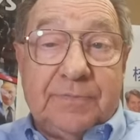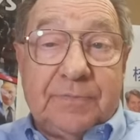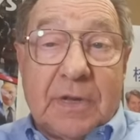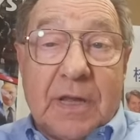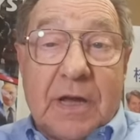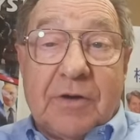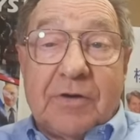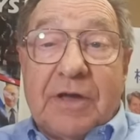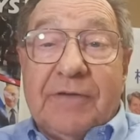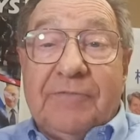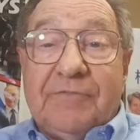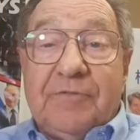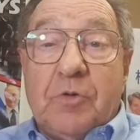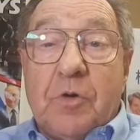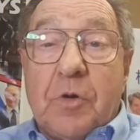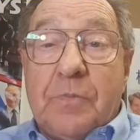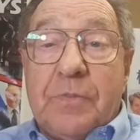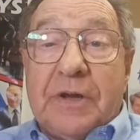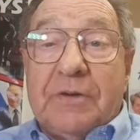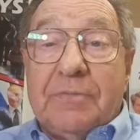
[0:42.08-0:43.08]
I'll give you
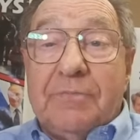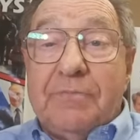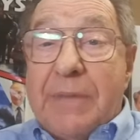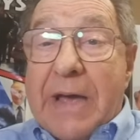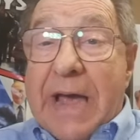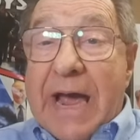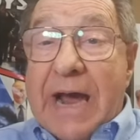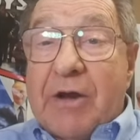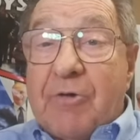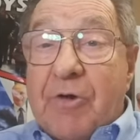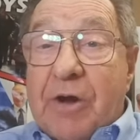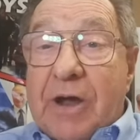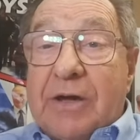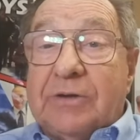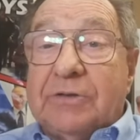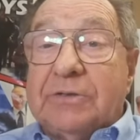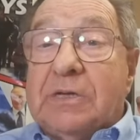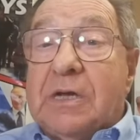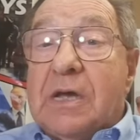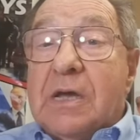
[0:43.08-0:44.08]
a bit of
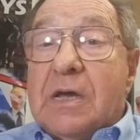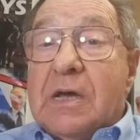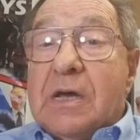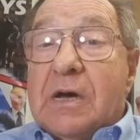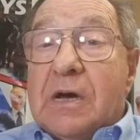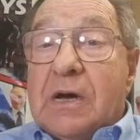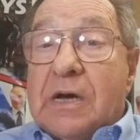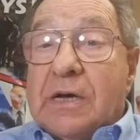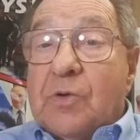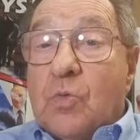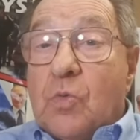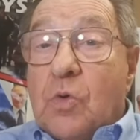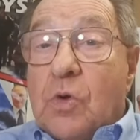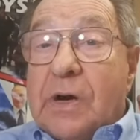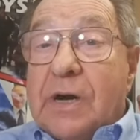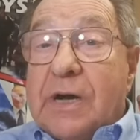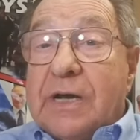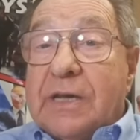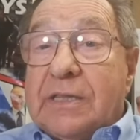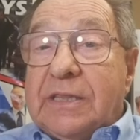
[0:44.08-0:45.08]
background on
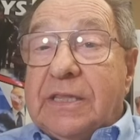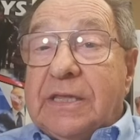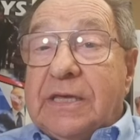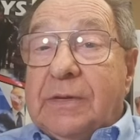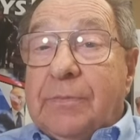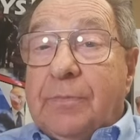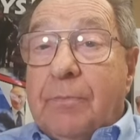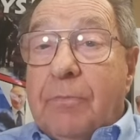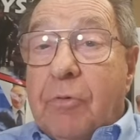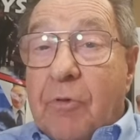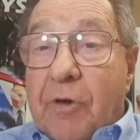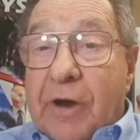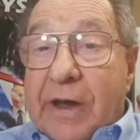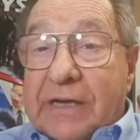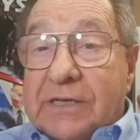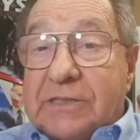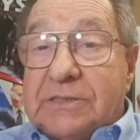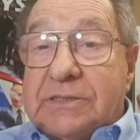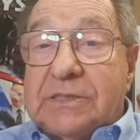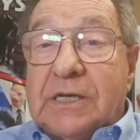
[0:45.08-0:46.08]
why the
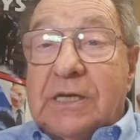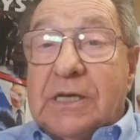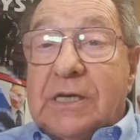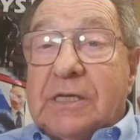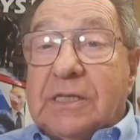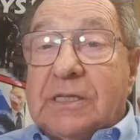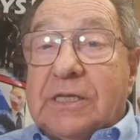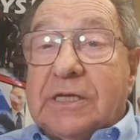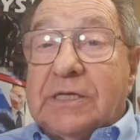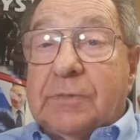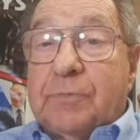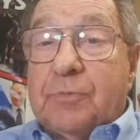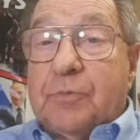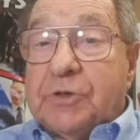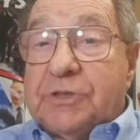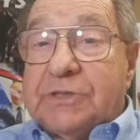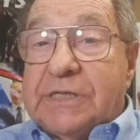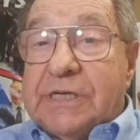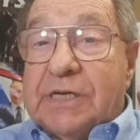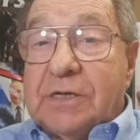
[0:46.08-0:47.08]
BRICS, this
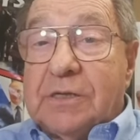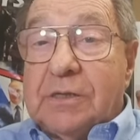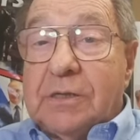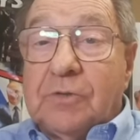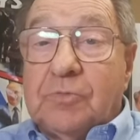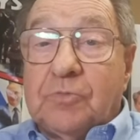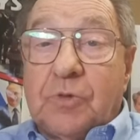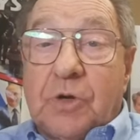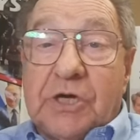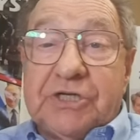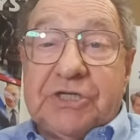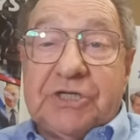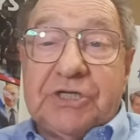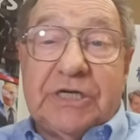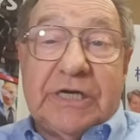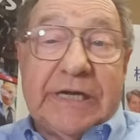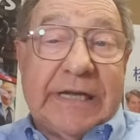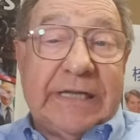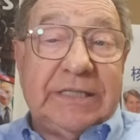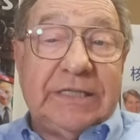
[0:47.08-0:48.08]
Brazil,
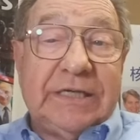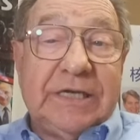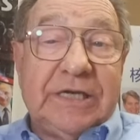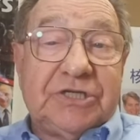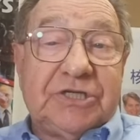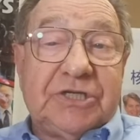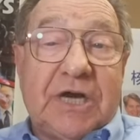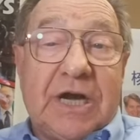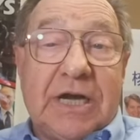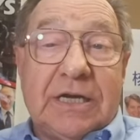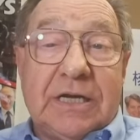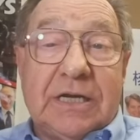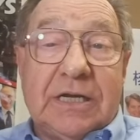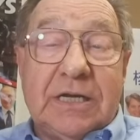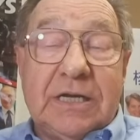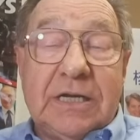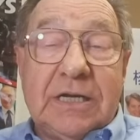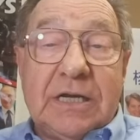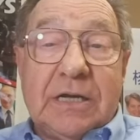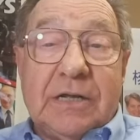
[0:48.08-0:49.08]
Russia, India, China,